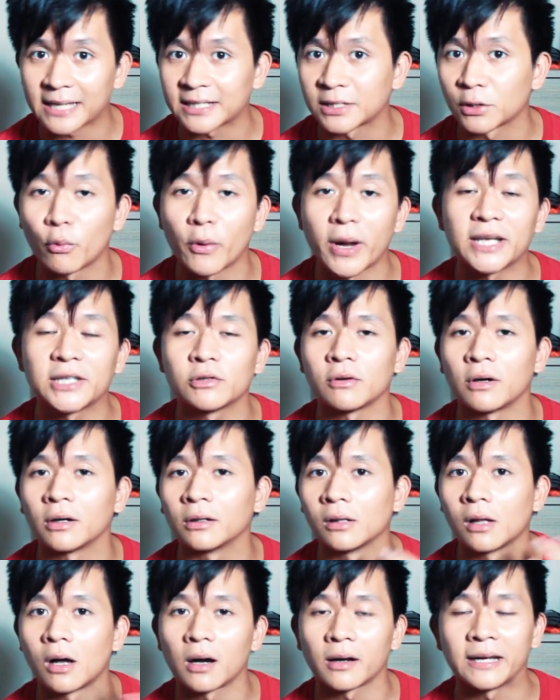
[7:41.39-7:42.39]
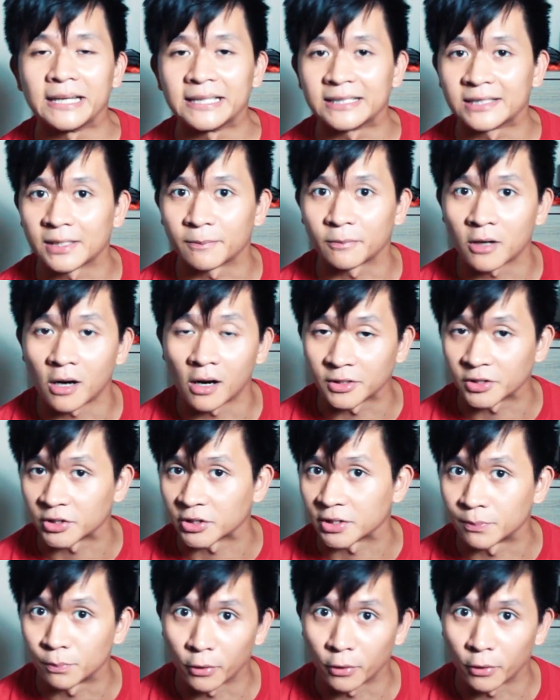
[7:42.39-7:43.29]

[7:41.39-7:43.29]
as a way to unlock his subconscious